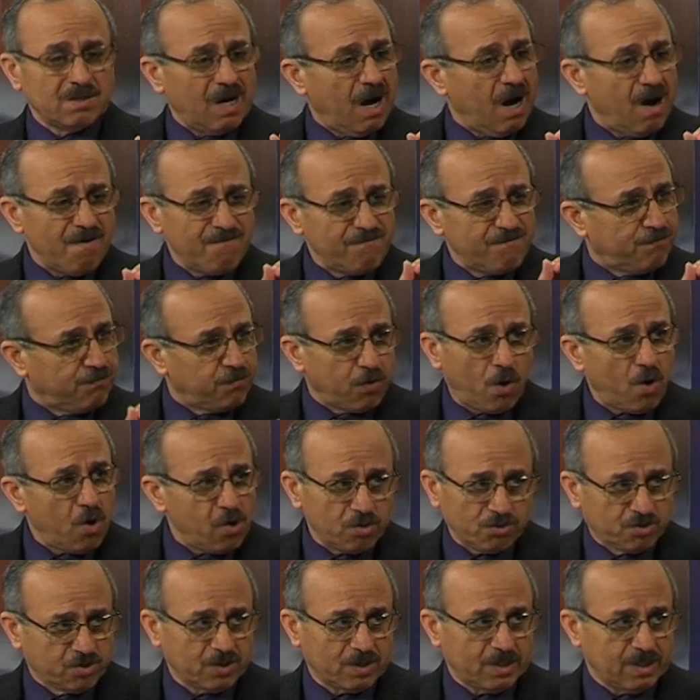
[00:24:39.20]

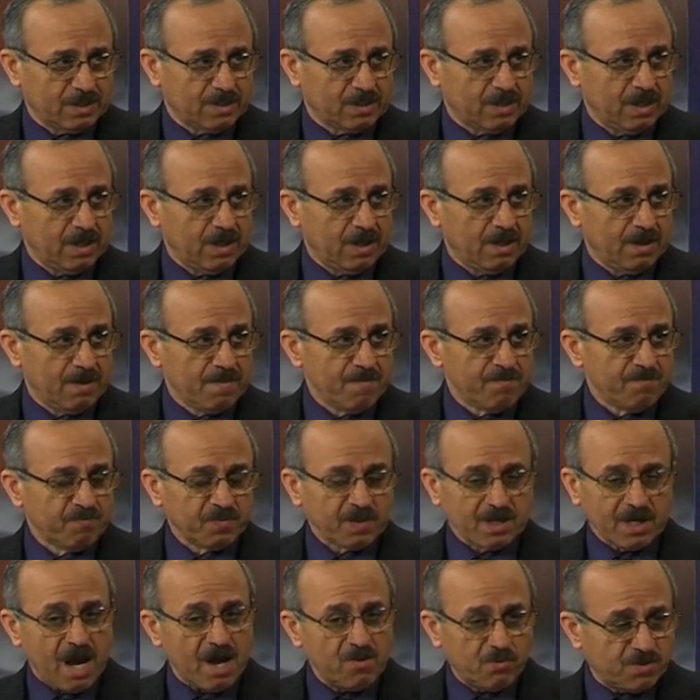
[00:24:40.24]
Unfortunately,
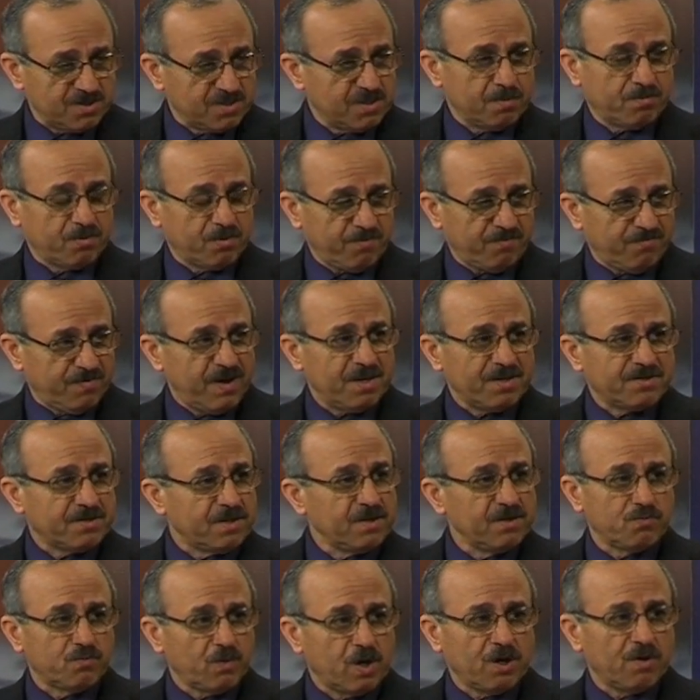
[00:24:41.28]
I was a professor
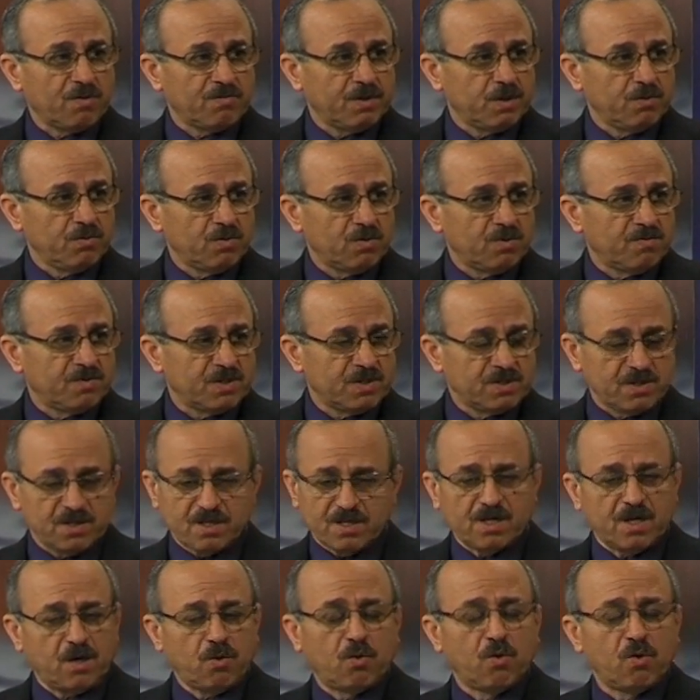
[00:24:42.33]
in one of the
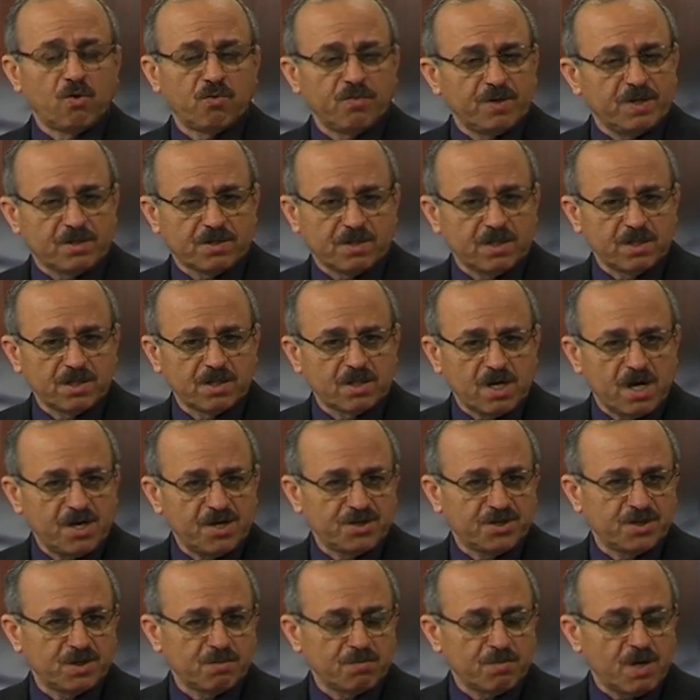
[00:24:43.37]
universities. I always
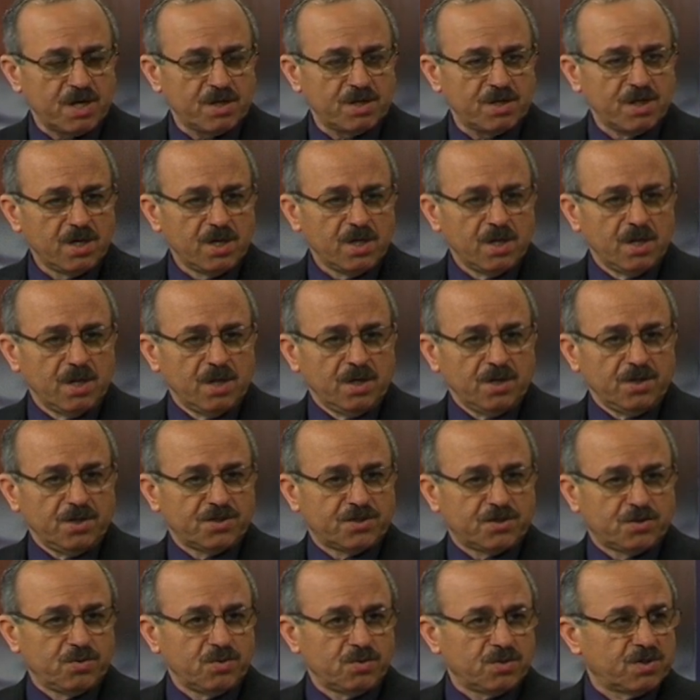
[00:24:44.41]
encouraging my
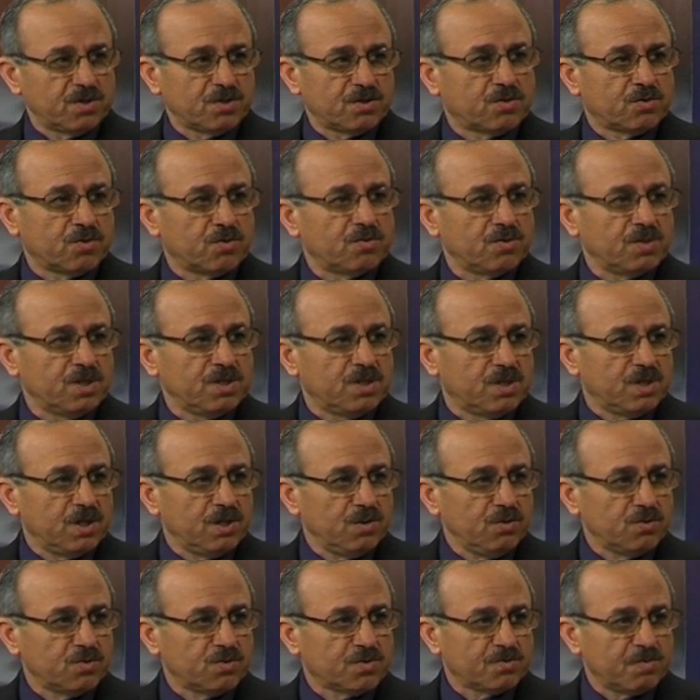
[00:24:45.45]
students to read the
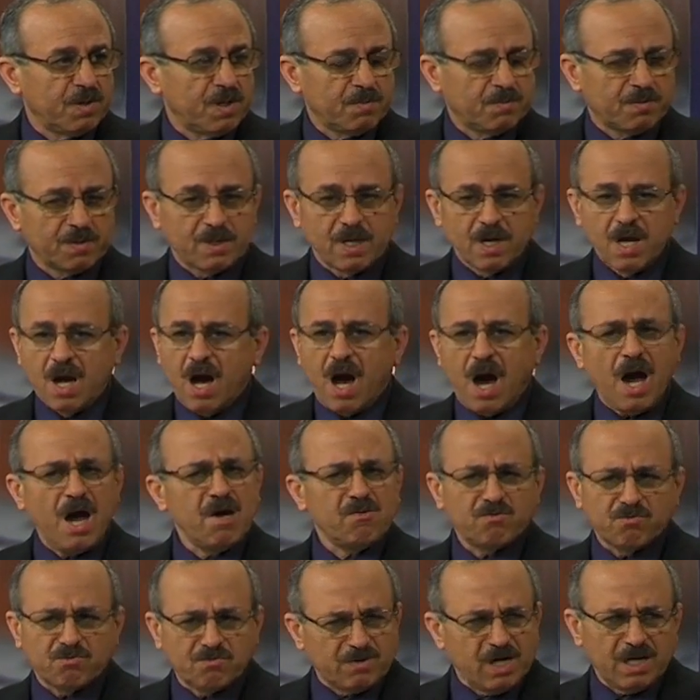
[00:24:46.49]
newspaper. I
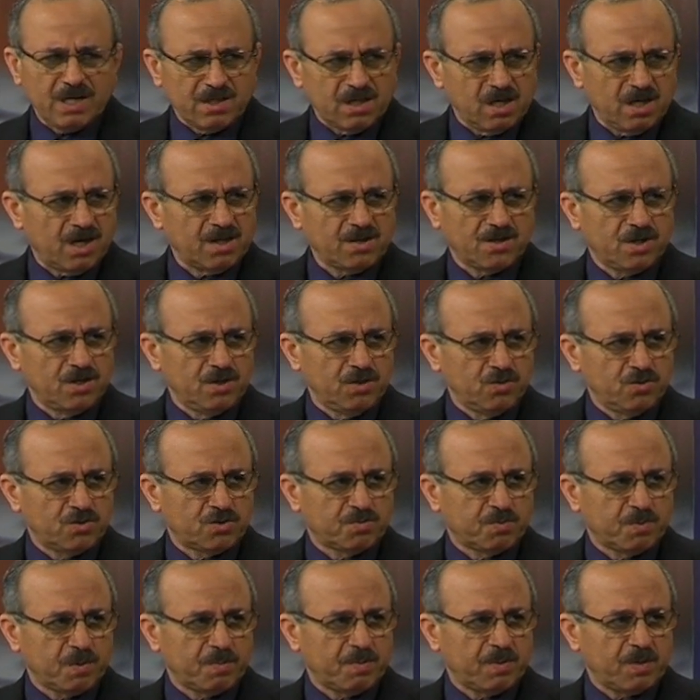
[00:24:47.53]
read a lot of
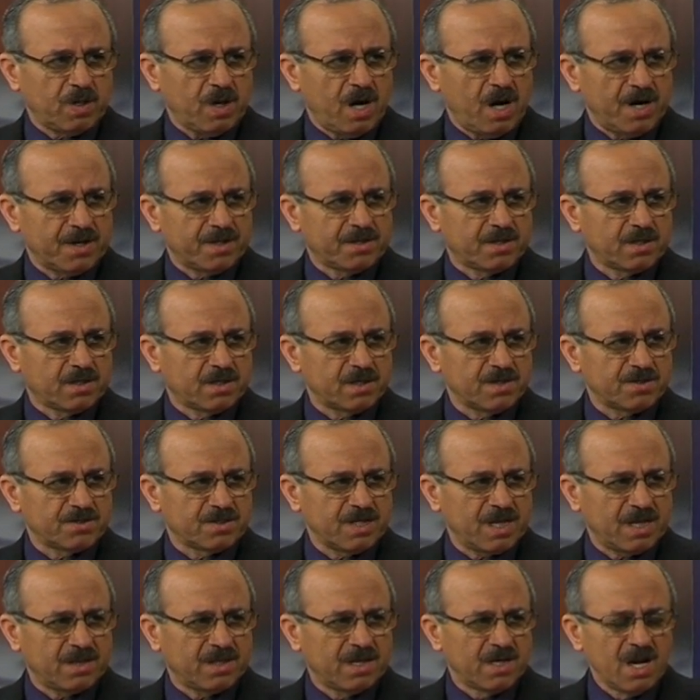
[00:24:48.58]
newspaper articles
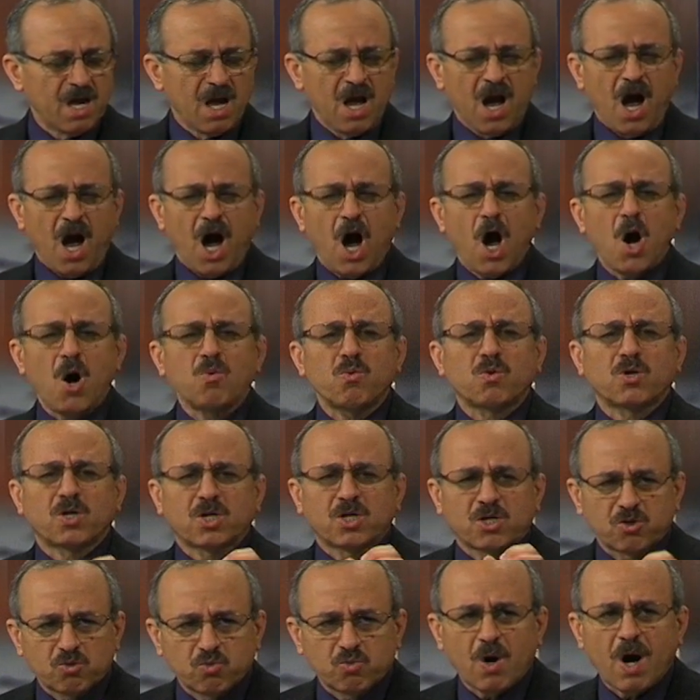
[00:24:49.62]
that how
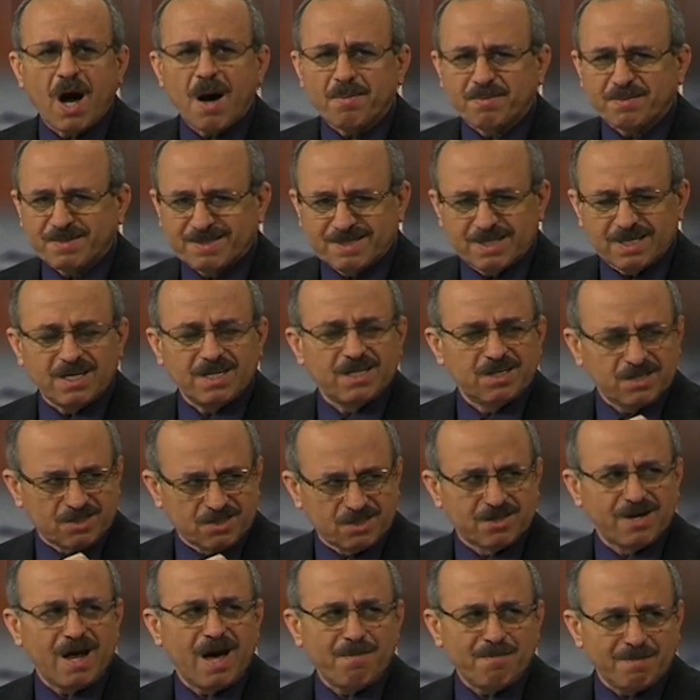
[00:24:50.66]
corrupt the
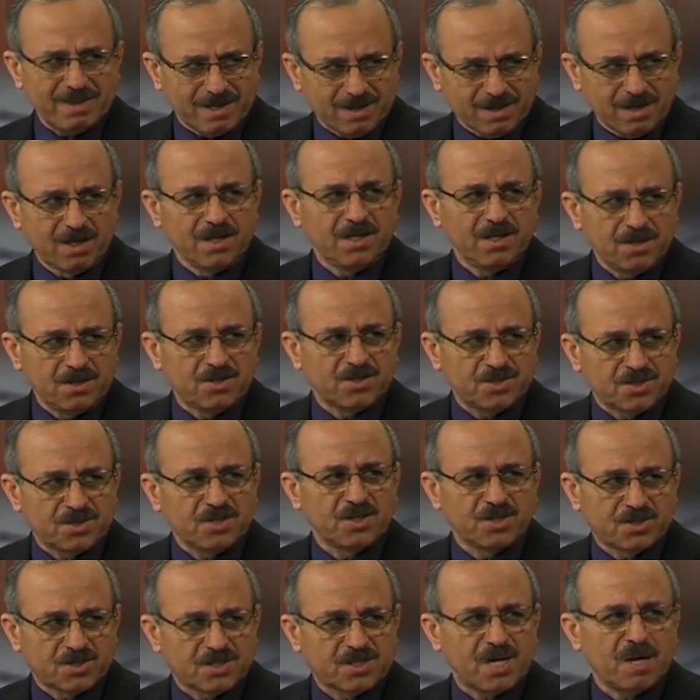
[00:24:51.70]
Islamic leaders
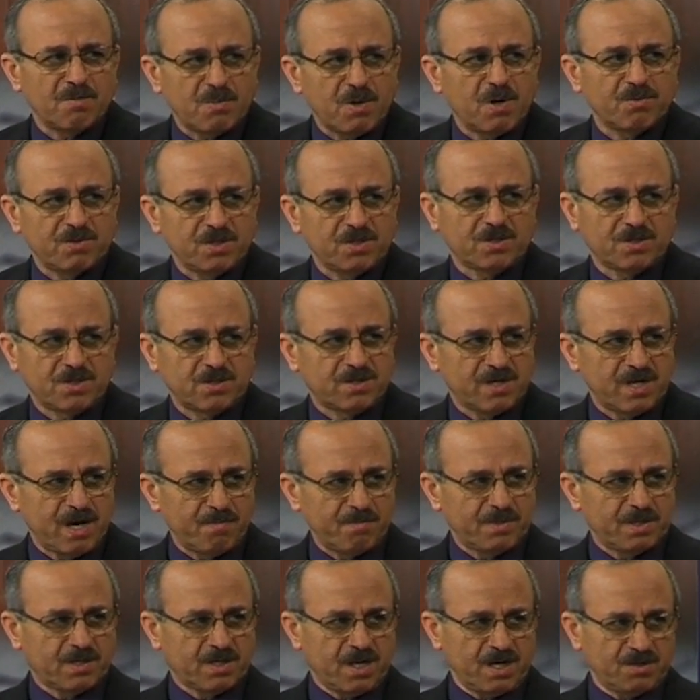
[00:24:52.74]
in some of these
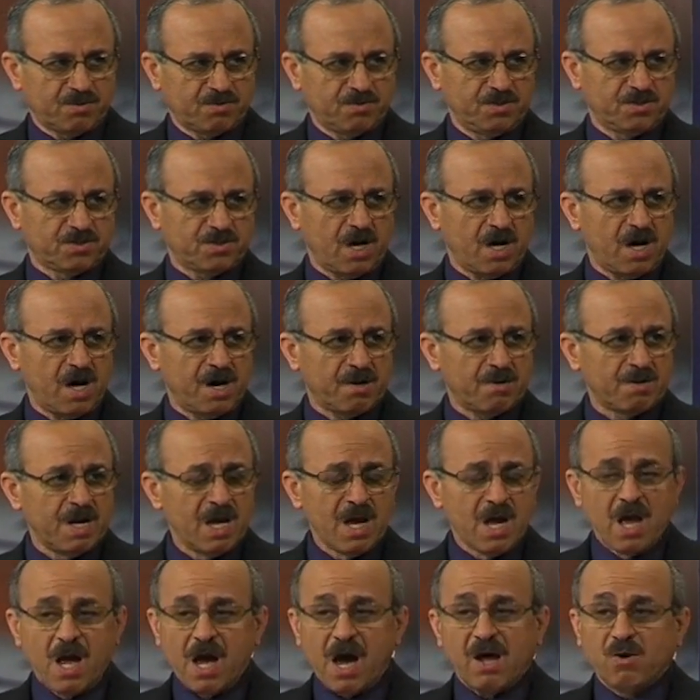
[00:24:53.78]
Islamic countries are,
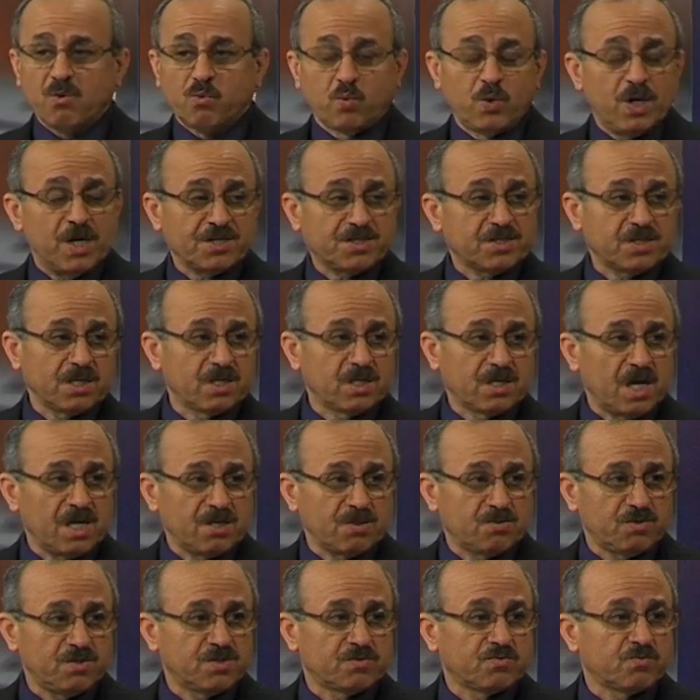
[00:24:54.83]
and Western
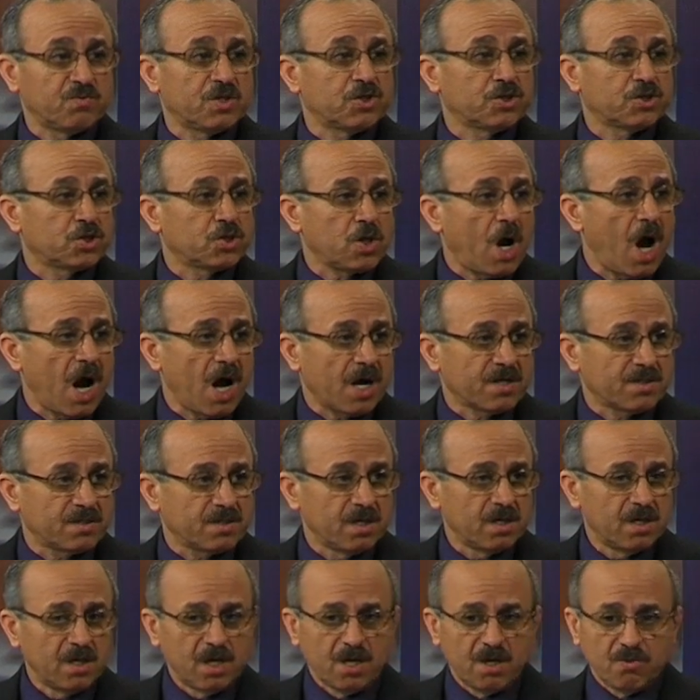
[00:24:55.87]
countries were shocked.
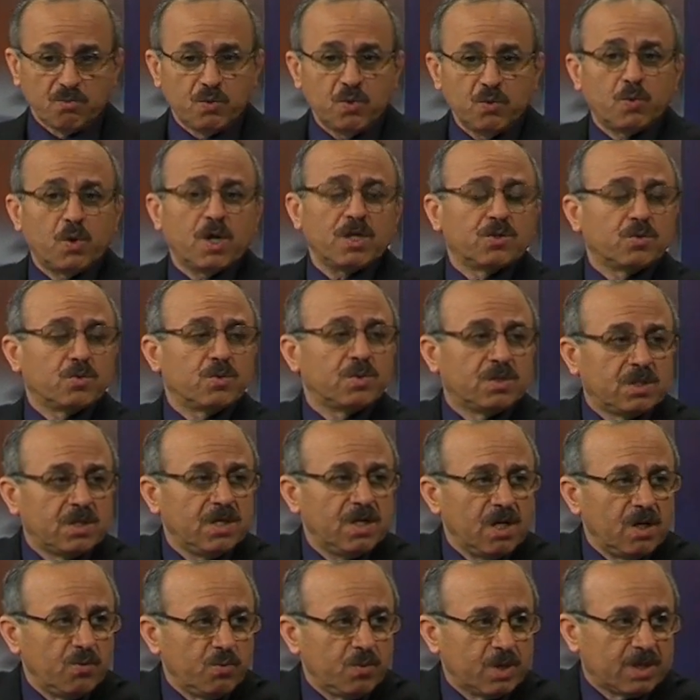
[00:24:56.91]
We want to
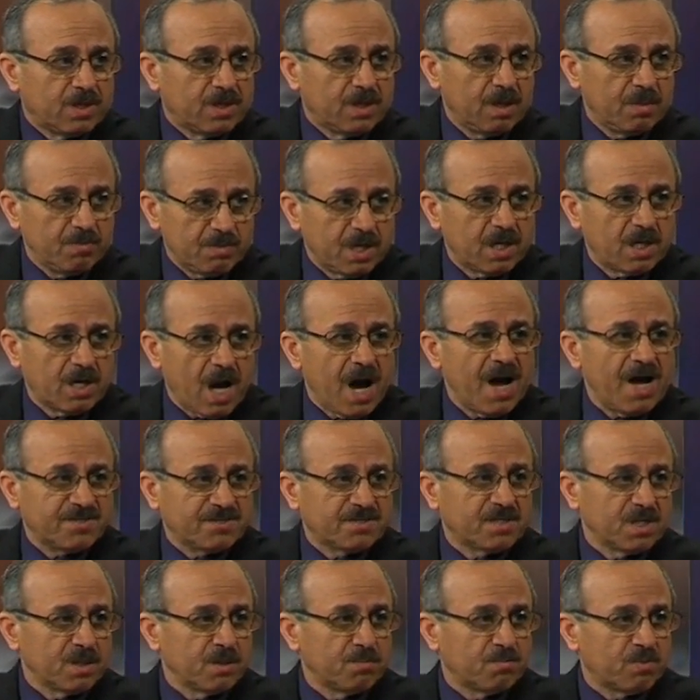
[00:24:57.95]
deal with them. They're
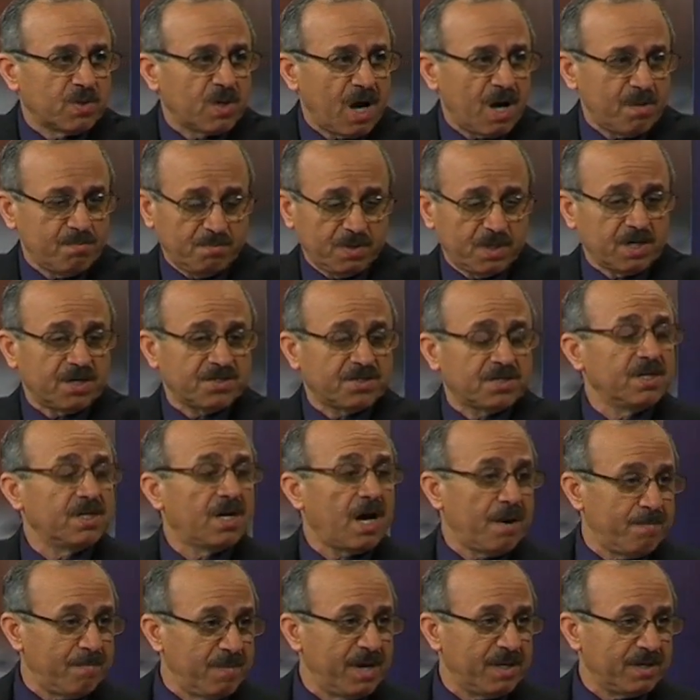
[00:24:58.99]
asking bribe, because in
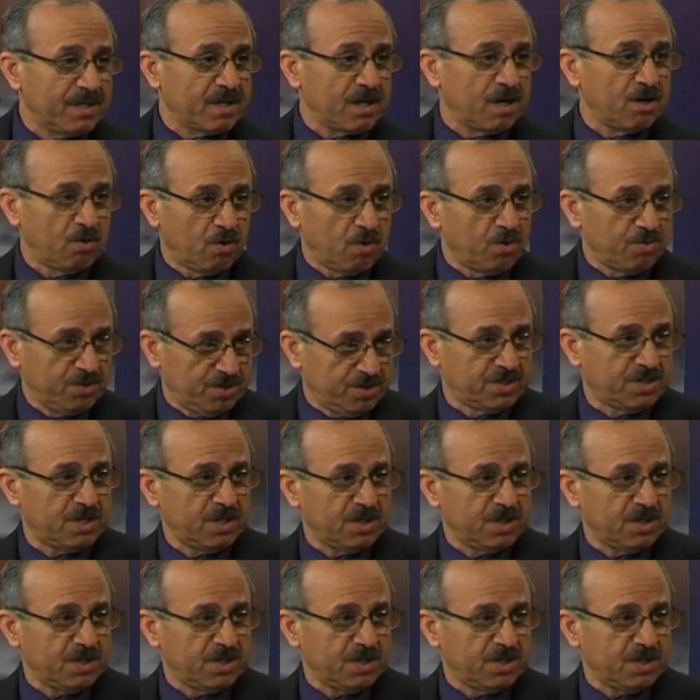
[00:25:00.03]
America, law is